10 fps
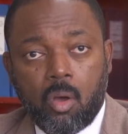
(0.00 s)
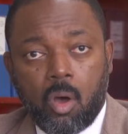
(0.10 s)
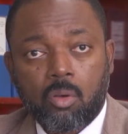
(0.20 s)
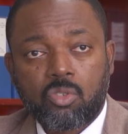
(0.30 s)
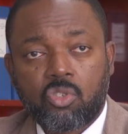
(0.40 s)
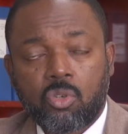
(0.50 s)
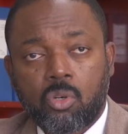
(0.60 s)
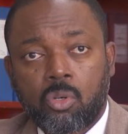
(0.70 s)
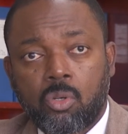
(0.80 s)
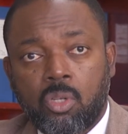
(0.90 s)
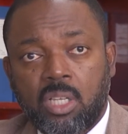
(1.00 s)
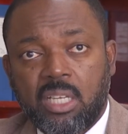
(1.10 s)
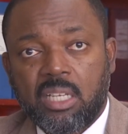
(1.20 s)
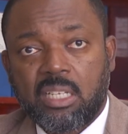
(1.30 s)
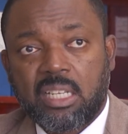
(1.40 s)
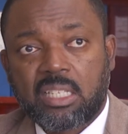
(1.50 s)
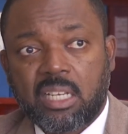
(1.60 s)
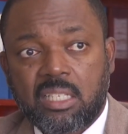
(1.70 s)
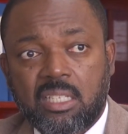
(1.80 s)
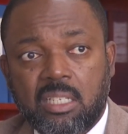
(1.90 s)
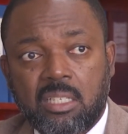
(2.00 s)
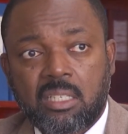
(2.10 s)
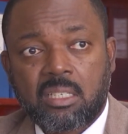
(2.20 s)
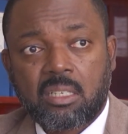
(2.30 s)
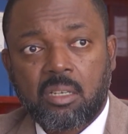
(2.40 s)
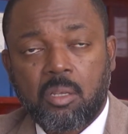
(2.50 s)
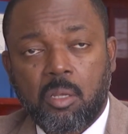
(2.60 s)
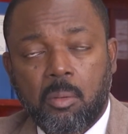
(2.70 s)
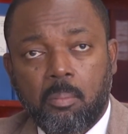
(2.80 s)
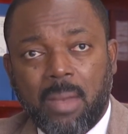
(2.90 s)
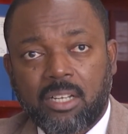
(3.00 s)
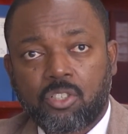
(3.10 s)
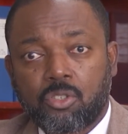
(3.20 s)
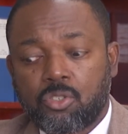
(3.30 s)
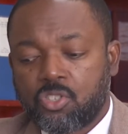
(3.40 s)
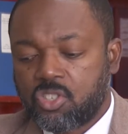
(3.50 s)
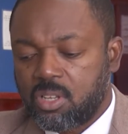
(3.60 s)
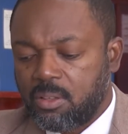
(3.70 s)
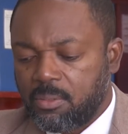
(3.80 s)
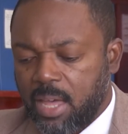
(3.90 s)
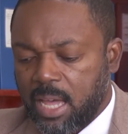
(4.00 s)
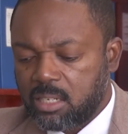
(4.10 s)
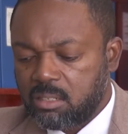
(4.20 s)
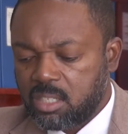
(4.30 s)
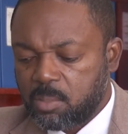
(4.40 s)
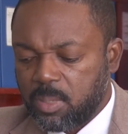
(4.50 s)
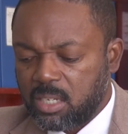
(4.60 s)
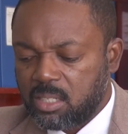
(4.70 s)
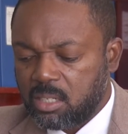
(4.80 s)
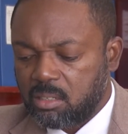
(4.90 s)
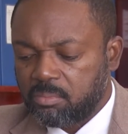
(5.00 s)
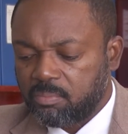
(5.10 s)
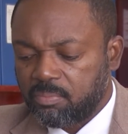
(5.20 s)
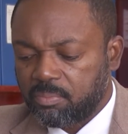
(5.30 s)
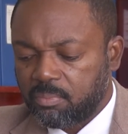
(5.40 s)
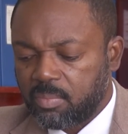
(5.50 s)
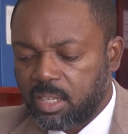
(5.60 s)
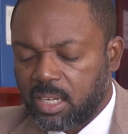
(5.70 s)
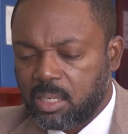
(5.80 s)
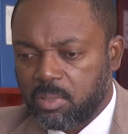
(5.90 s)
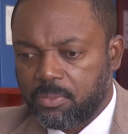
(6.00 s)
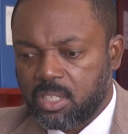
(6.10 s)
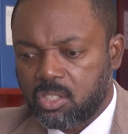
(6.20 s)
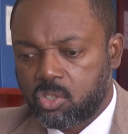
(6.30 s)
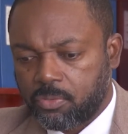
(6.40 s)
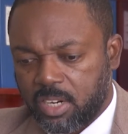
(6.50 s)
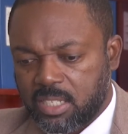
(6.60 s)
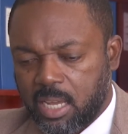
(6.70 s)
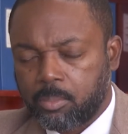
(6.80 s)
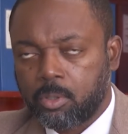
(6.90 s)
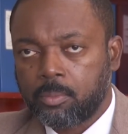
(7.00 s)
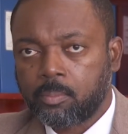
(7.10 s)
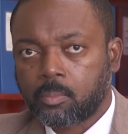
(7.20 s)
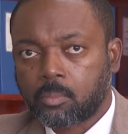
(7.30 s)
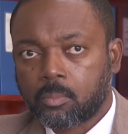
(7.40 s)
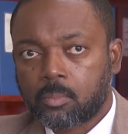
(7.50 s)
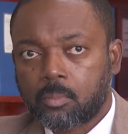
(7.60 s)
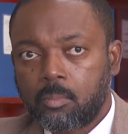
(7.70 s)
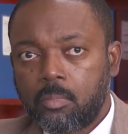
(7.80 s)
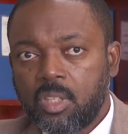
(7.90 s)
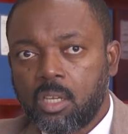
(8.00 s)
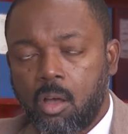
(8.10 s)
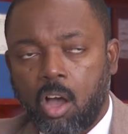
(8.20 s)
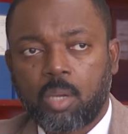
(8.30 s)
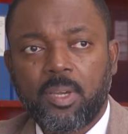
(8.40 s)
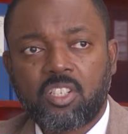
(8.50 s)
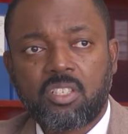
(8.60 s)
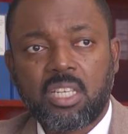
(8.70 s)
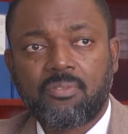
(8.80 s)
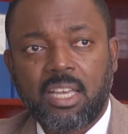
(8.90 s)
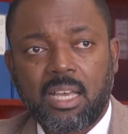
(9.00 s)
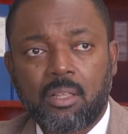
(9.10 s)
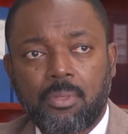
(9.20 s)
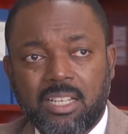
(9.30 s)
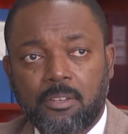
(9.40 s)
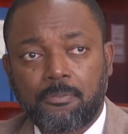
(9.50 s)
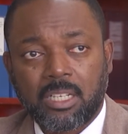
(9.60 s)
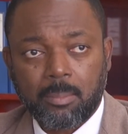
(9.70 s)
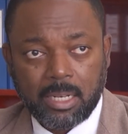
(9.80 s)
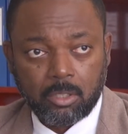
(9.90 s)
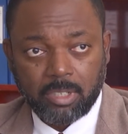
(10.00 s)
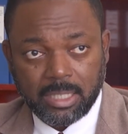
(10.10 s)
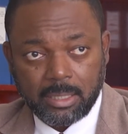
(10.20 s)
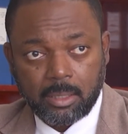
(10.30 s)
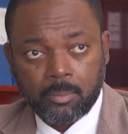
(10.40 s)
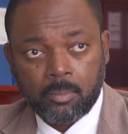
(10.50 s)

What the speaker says: also discusses matters that speak to a number of things. So, for example, occupational safety and health as a fundamental right.